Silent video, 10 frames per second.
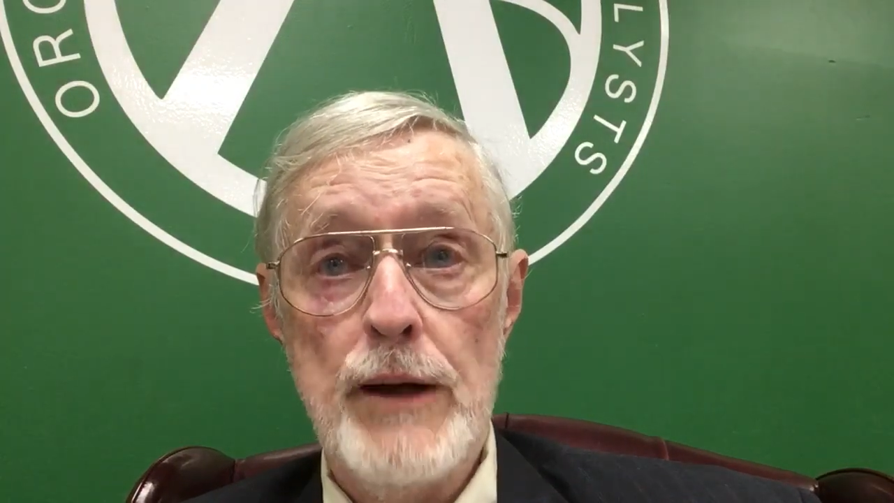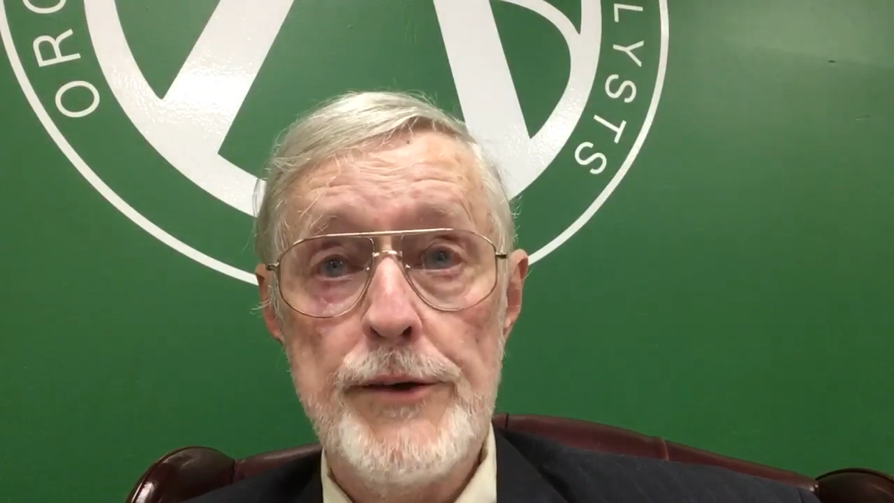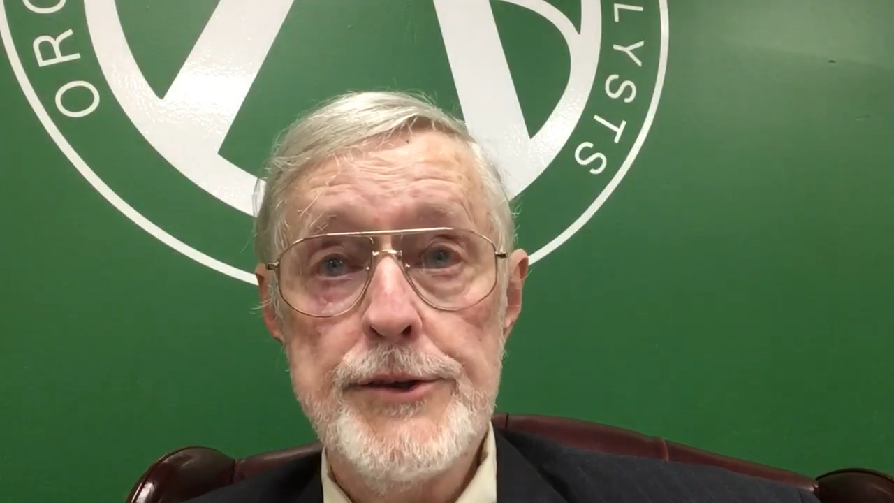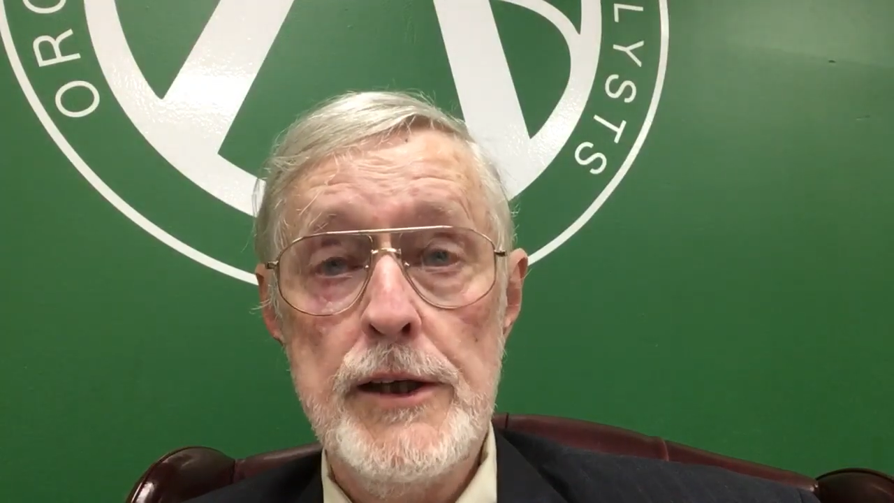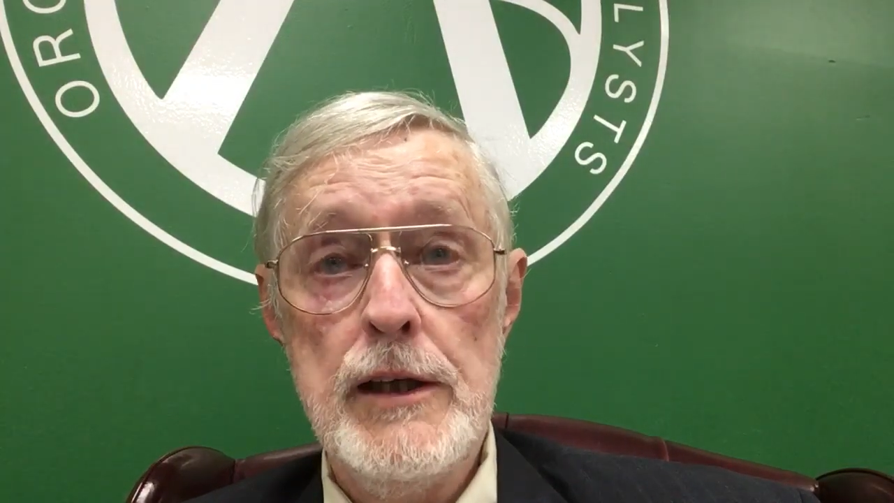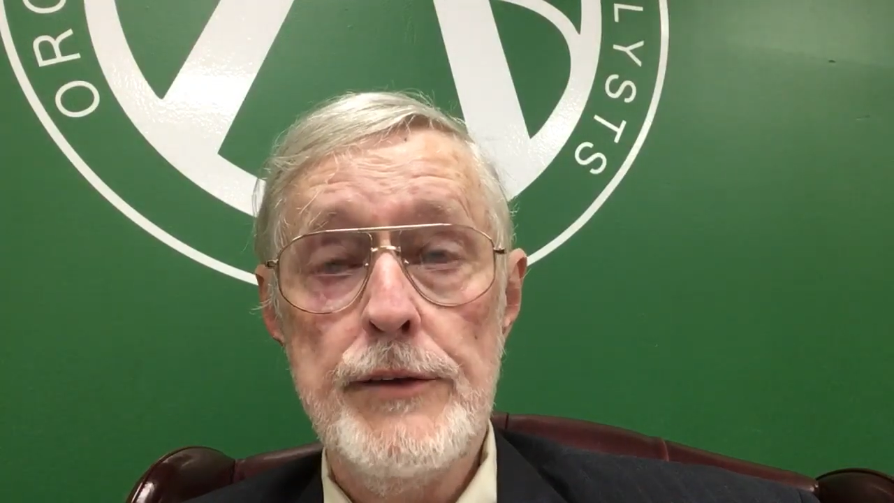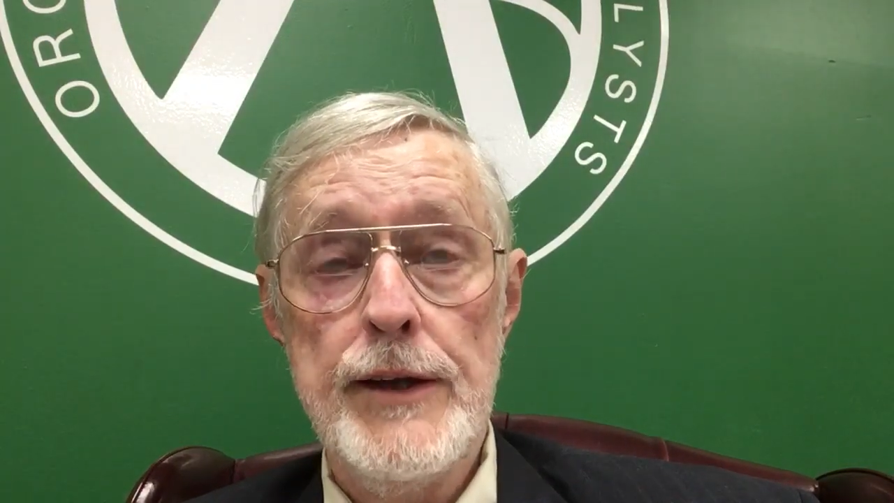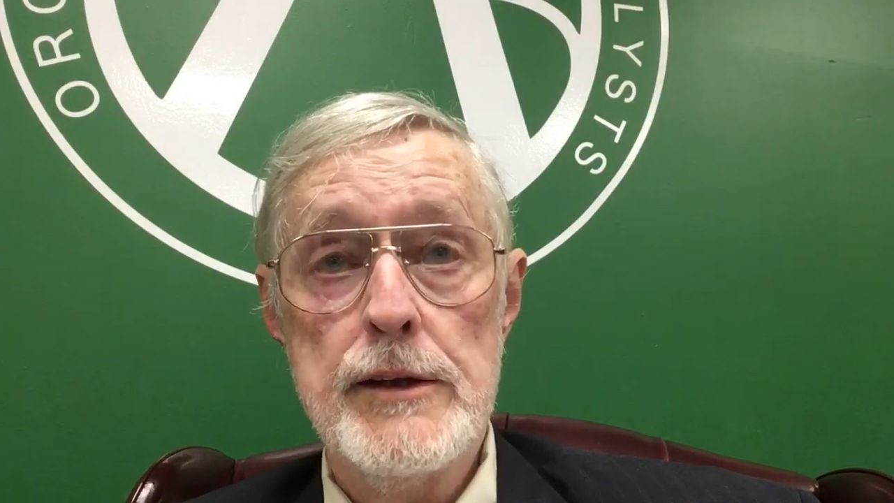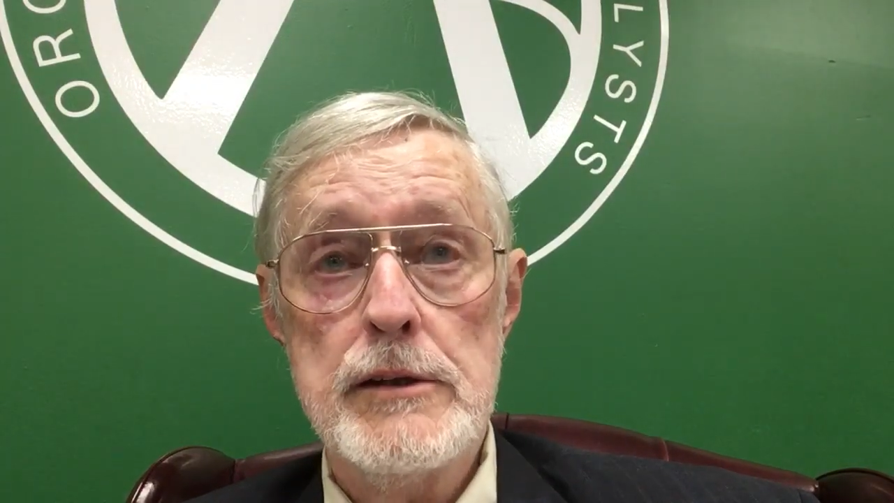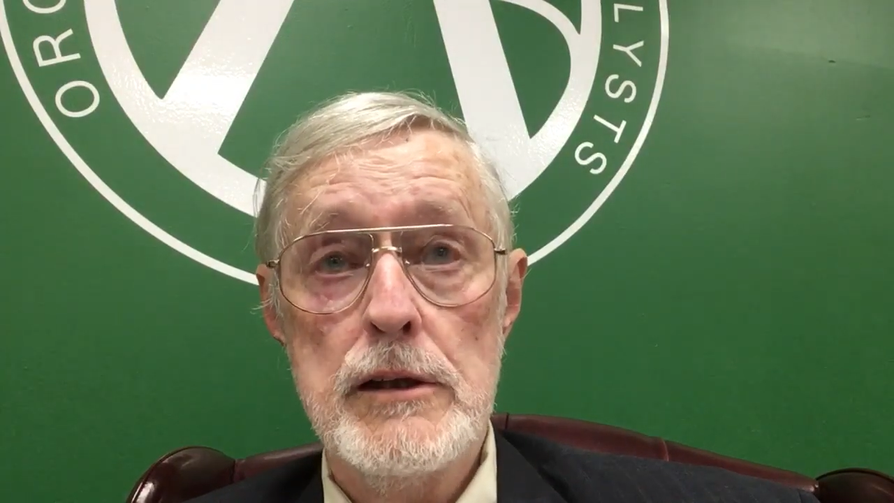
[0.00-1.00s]
by the city
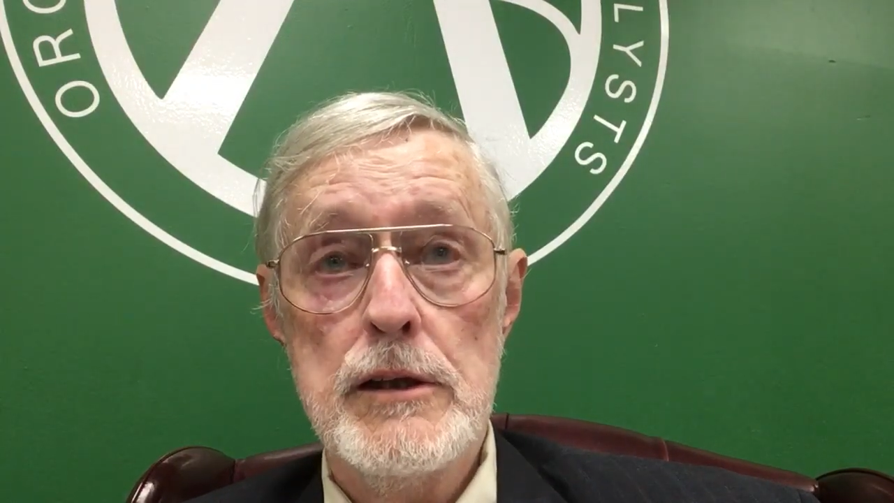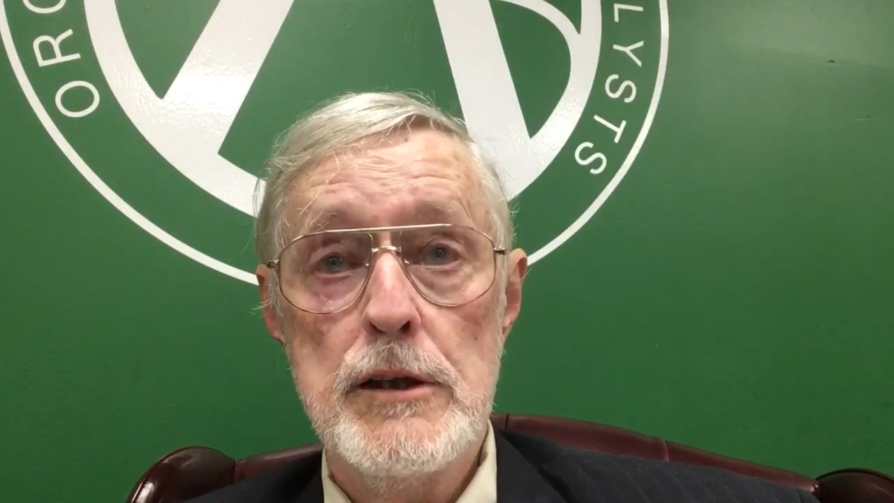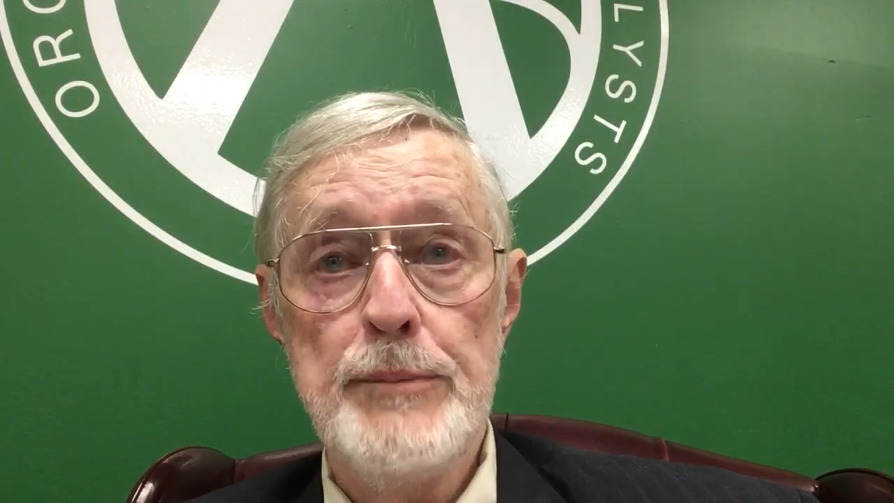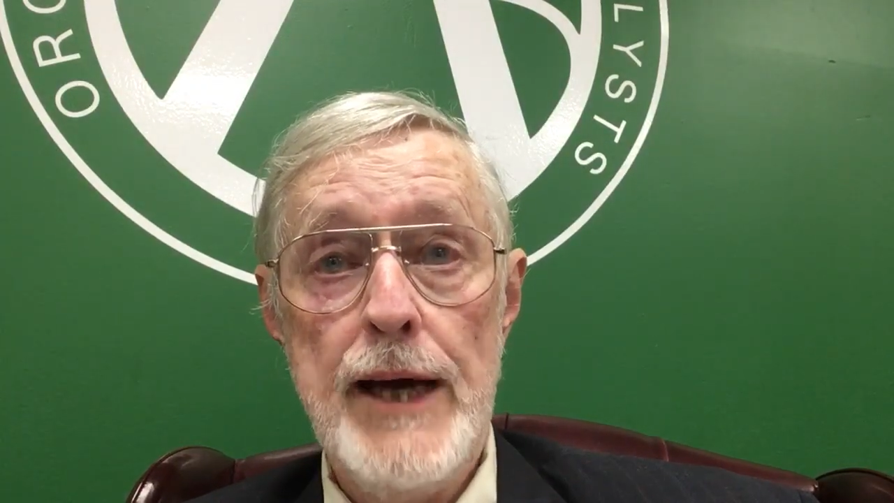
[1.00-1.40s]
that the